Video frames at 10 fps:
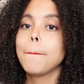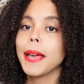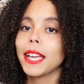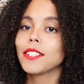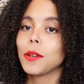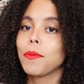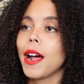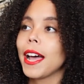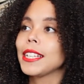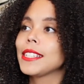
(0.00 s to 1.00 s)
Biggest
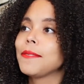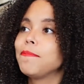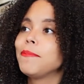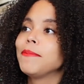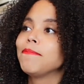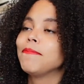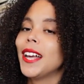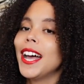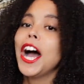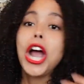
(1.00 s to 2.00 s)
surprise.
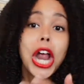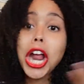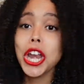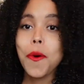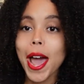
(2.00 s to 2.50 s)
No